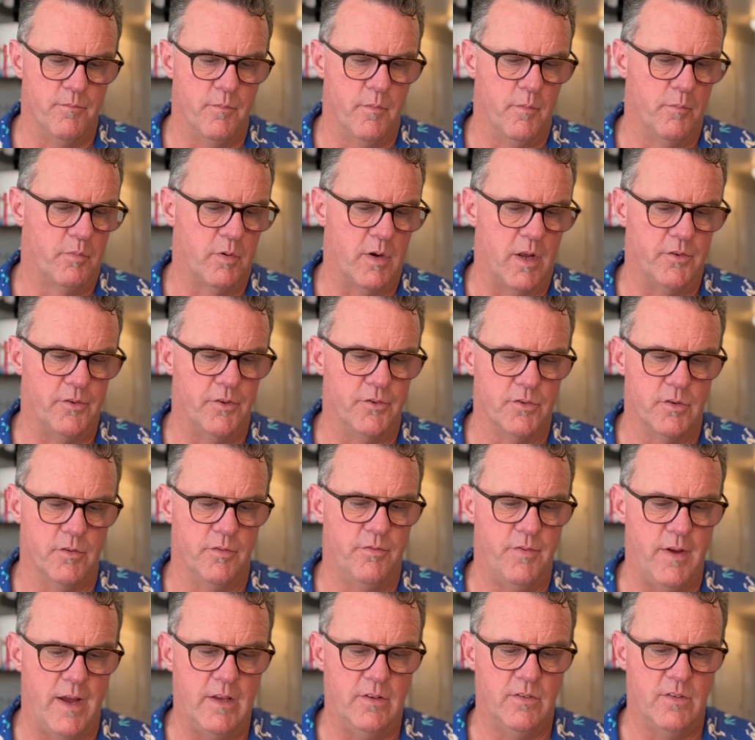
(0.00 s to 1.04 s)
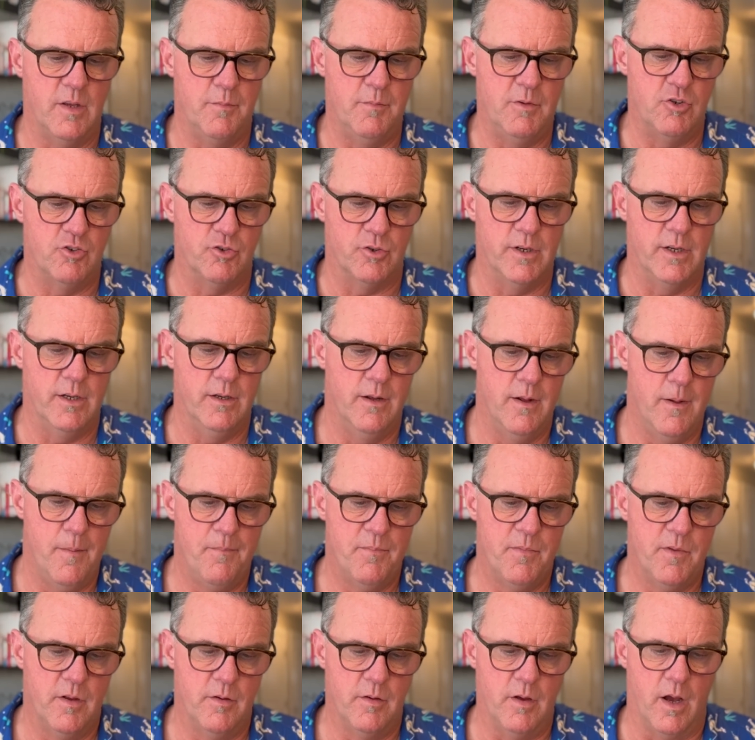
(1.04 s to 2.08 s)
presence of face imagery,
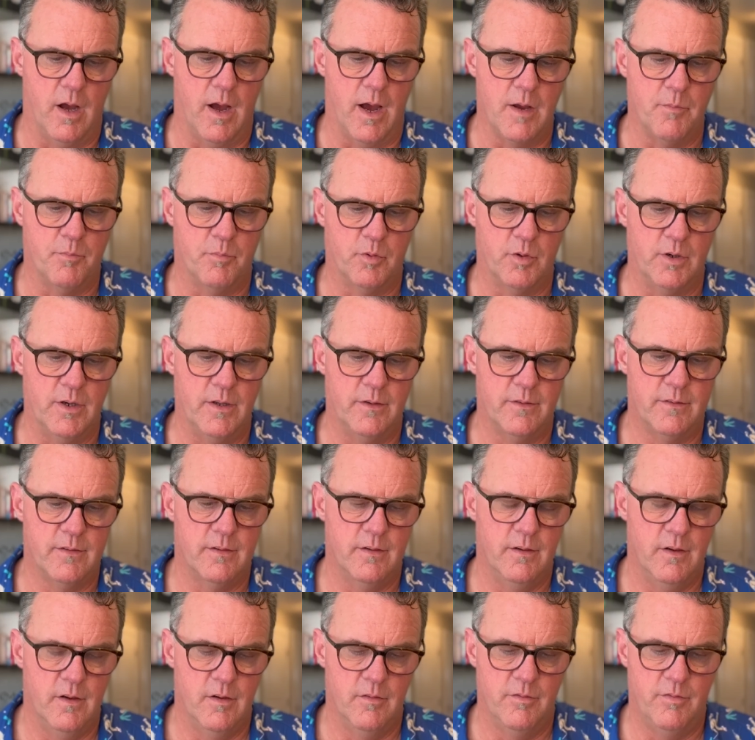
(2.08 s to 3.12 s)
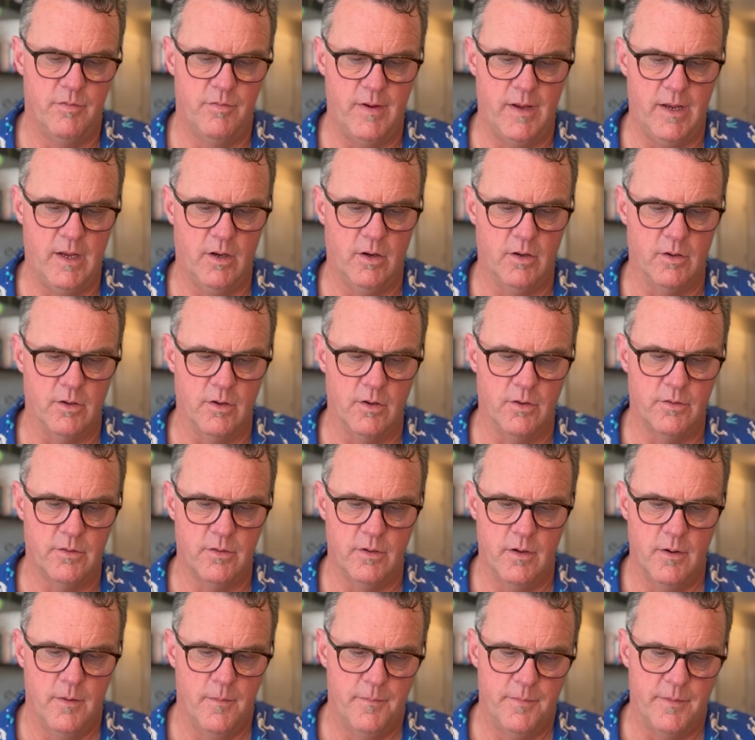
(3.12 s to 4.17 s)
eye prints, fingers,
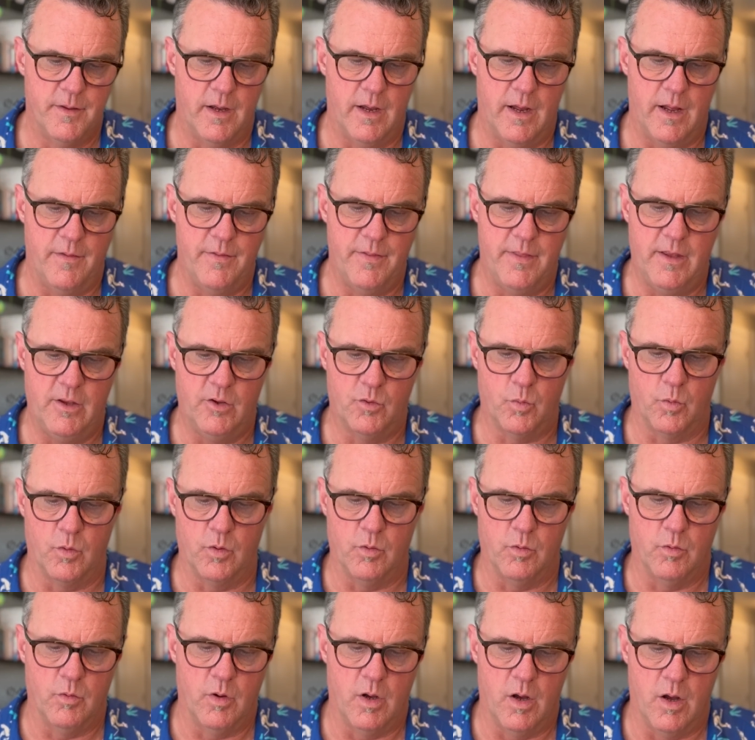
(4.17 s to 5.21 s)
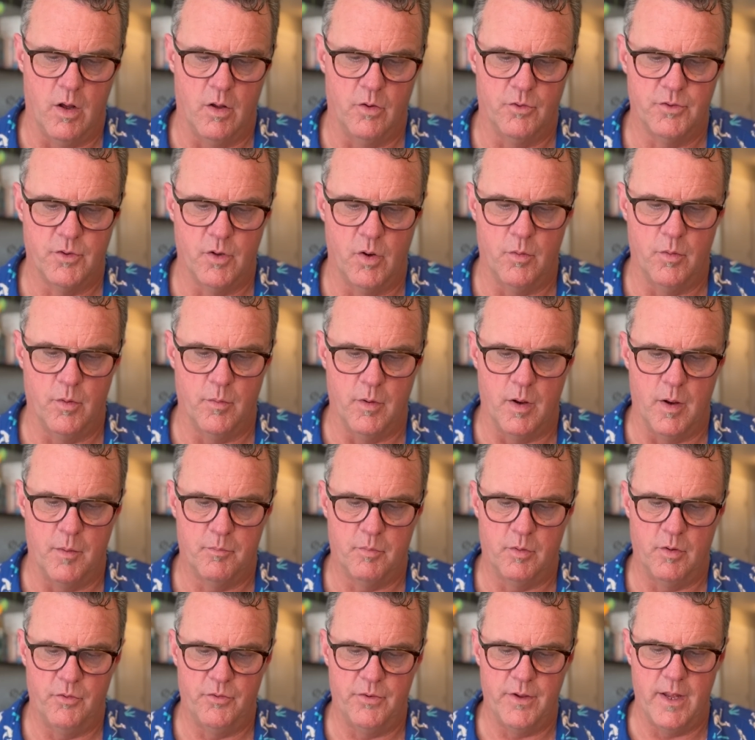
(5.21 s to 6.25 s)
and these will also
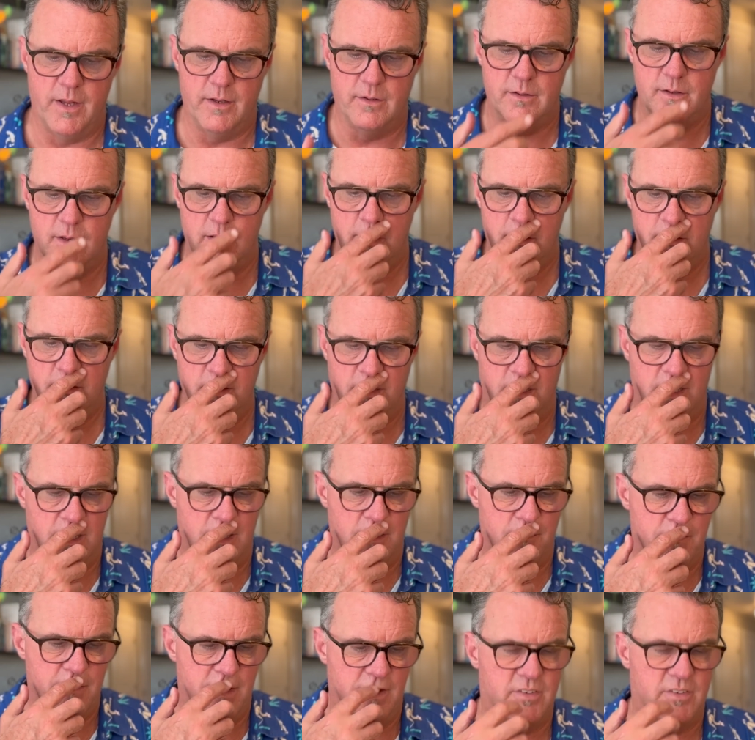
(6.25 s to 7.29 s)
present a